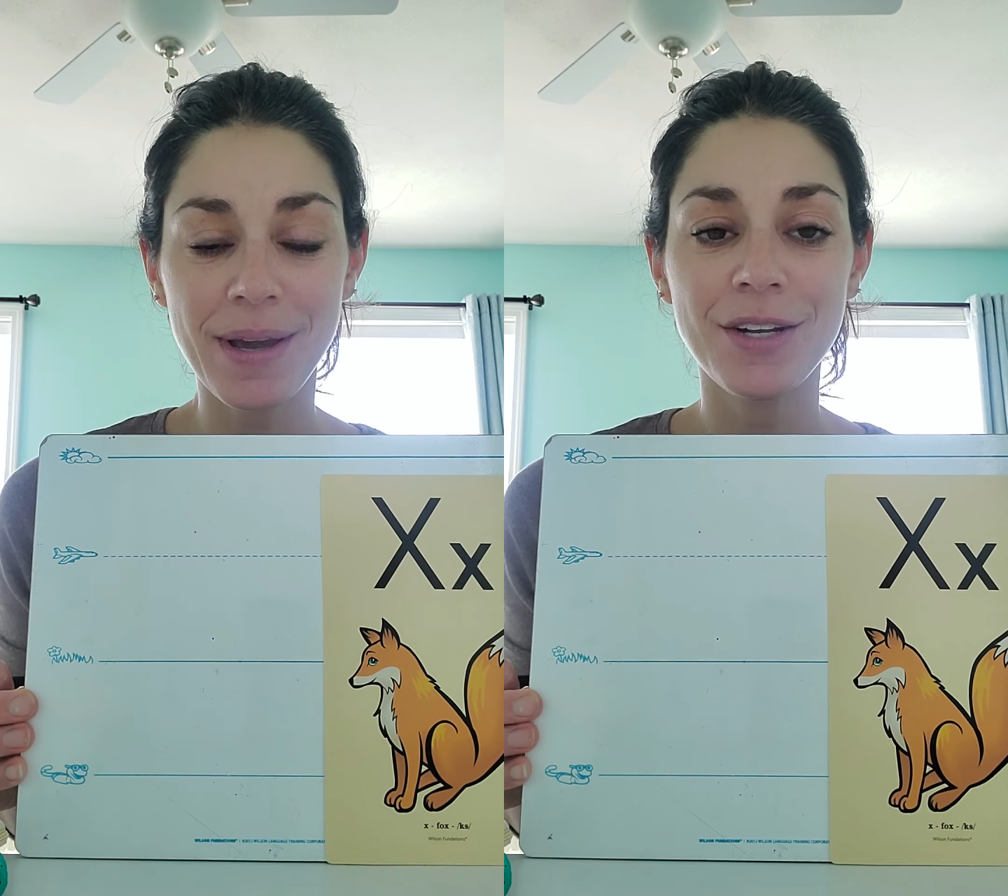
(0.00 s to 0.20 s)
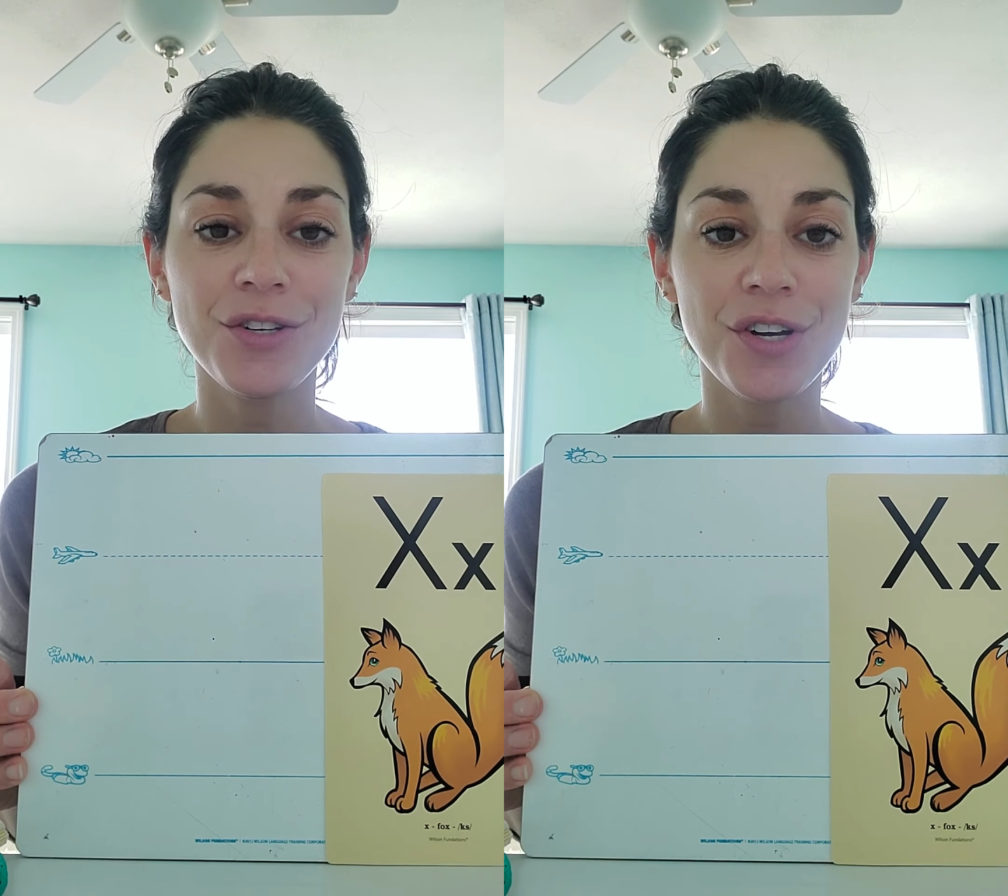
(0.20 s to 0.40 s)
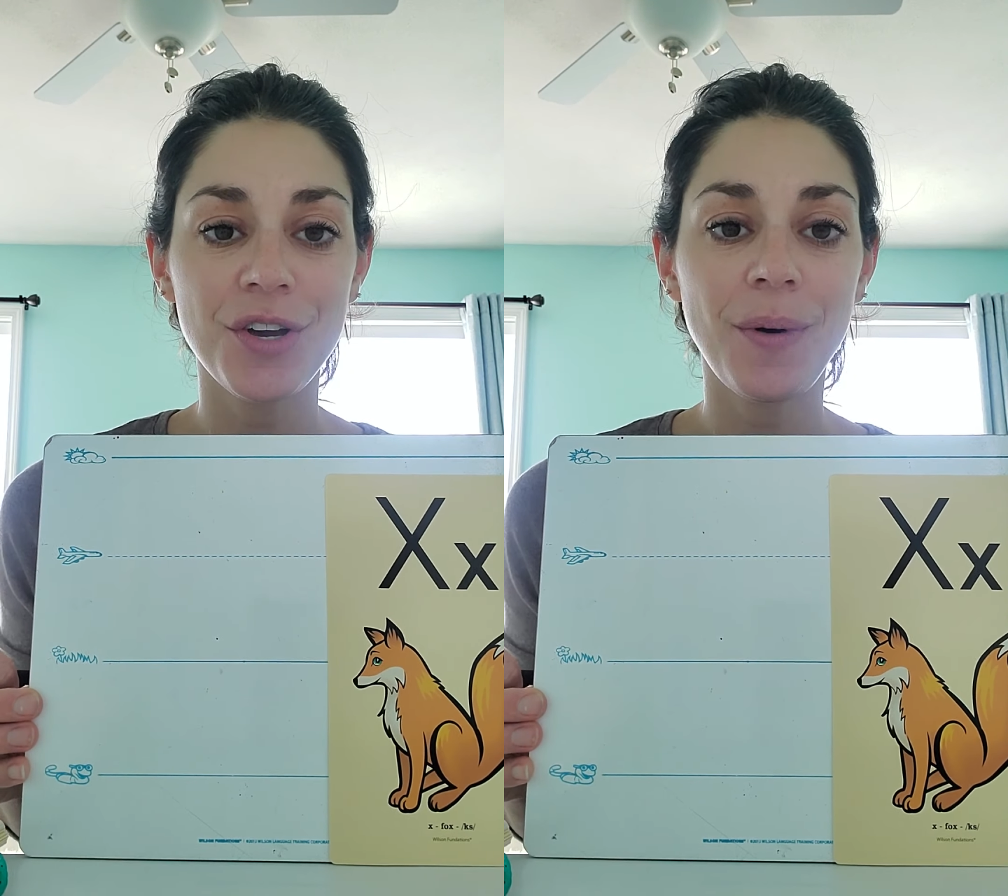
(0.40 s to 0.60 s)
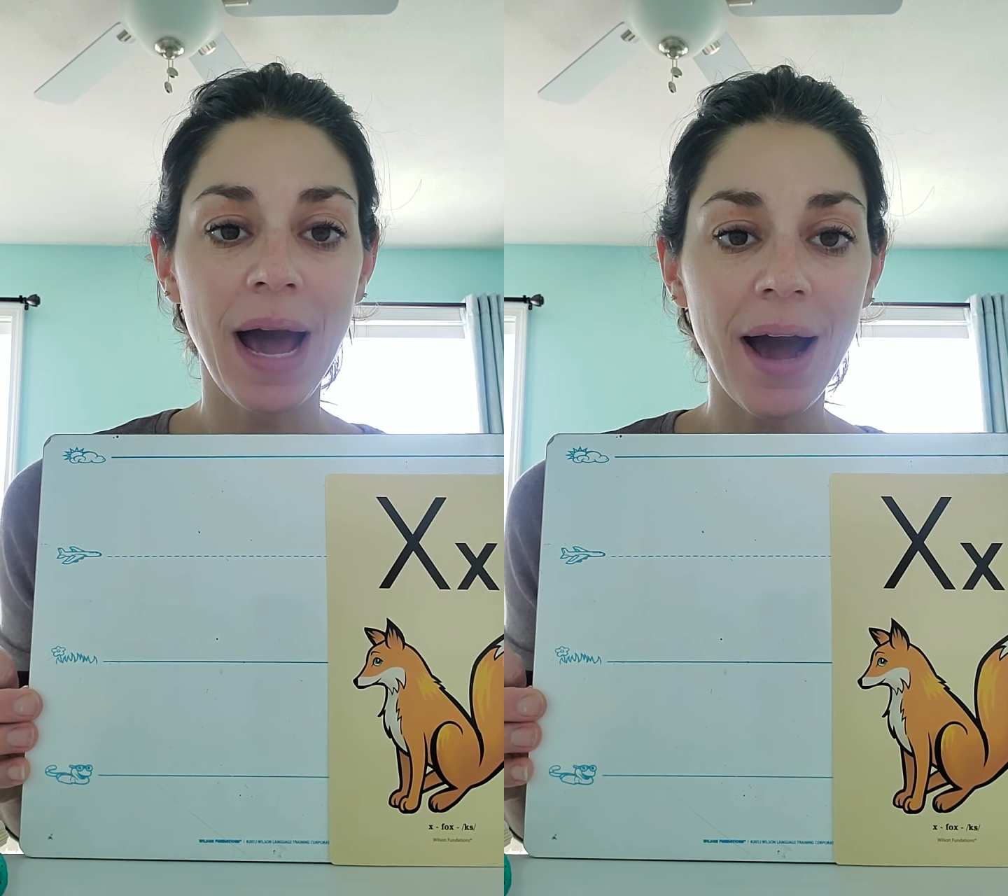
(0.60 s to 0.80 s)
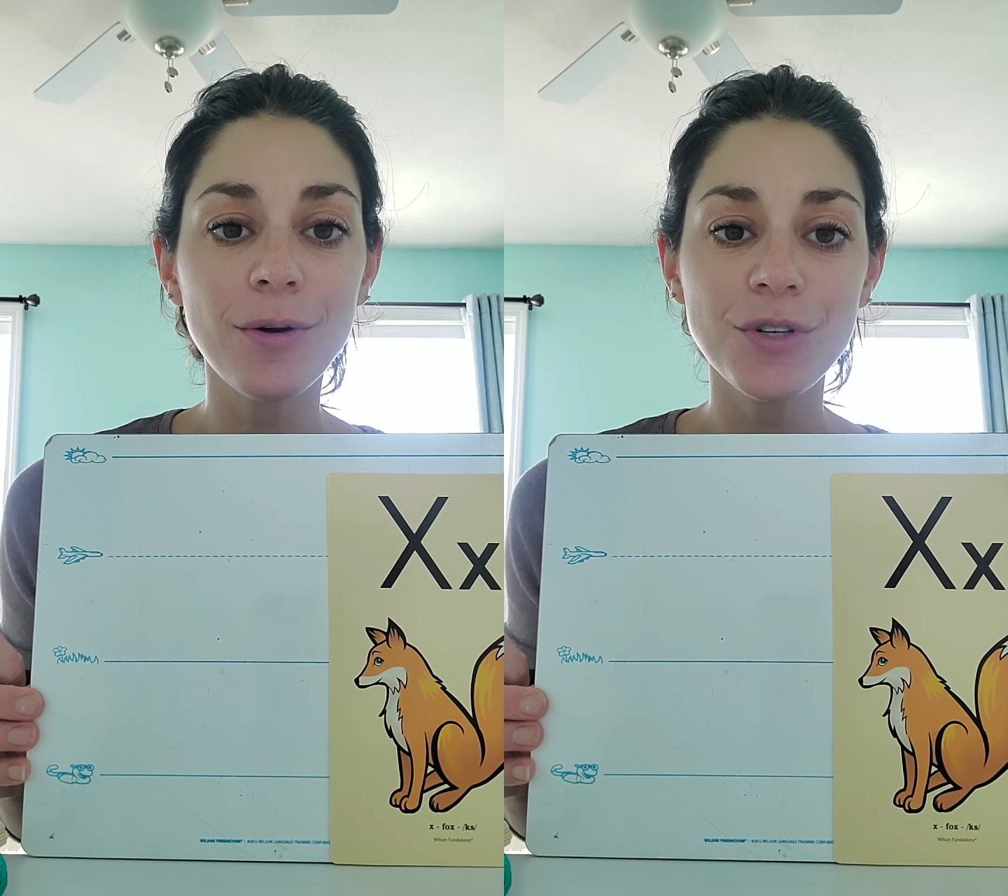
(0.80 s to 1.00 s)
I can show you
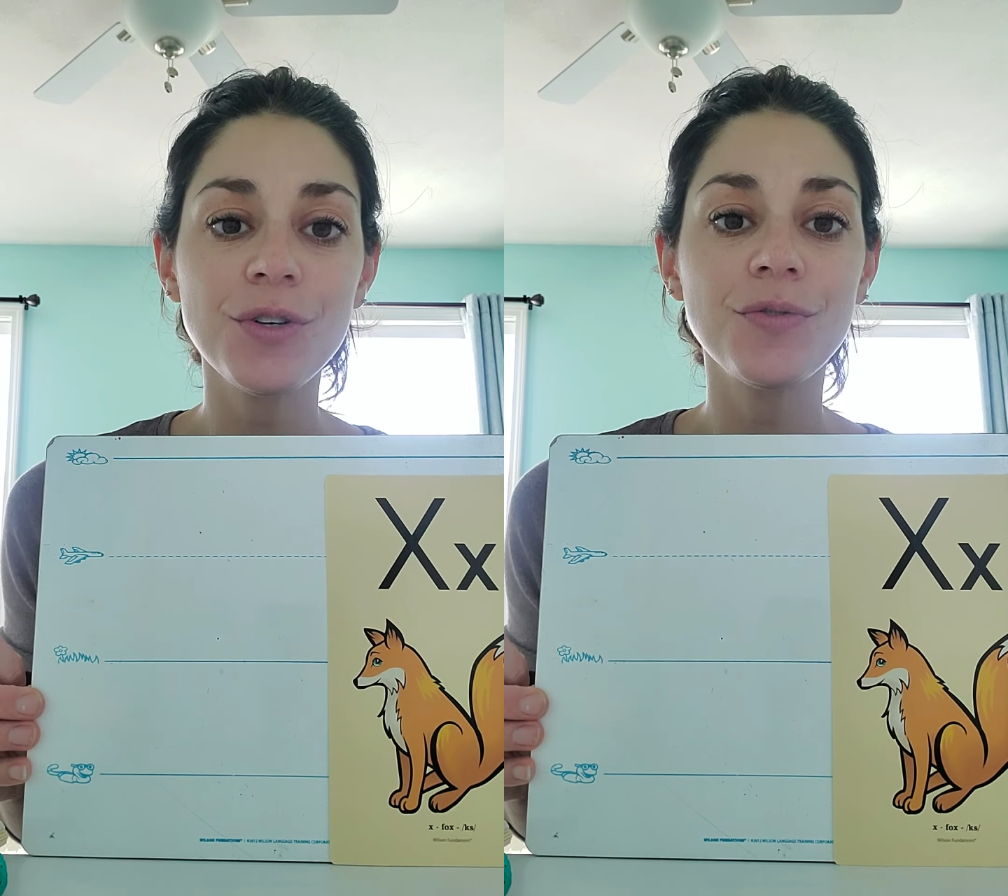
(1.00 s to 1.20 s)
how to